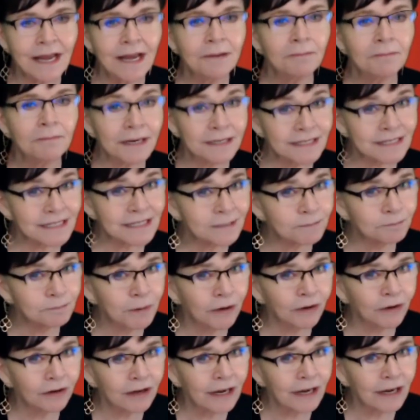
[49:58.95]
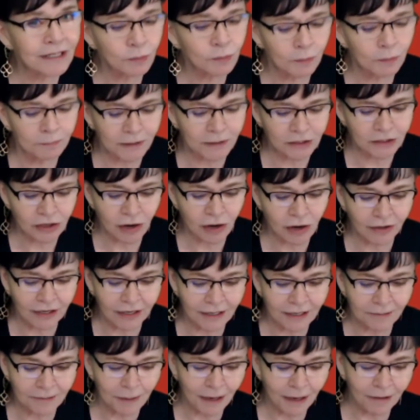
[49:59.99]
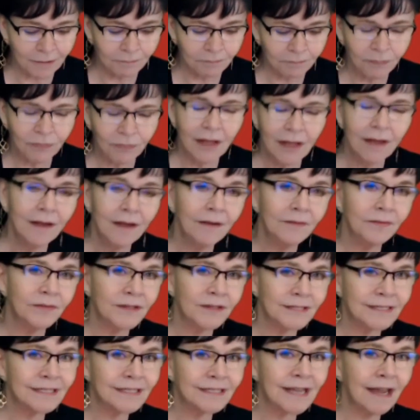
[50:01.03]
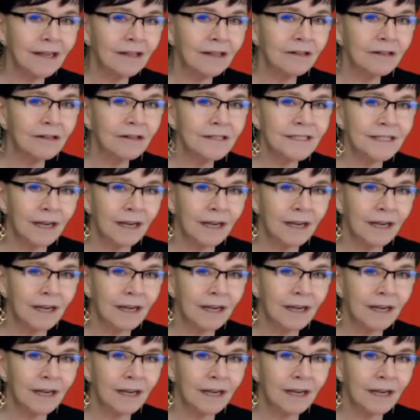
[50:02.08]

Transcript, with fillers: my spirit guides will be talking about the cycles